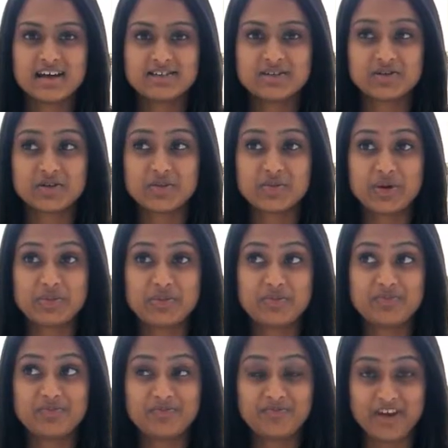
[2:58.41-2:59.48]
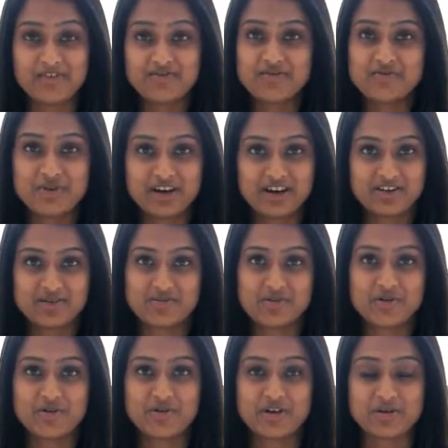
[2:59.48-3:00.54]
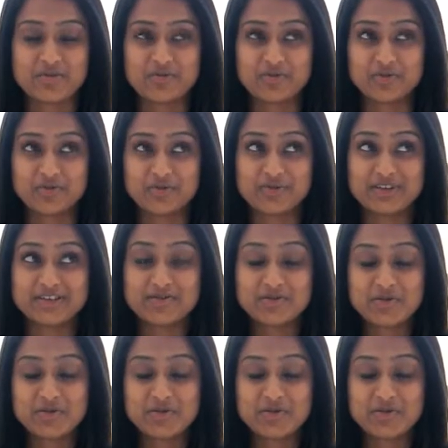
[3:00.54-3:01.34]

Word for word: So my favourite part of the program, well, there's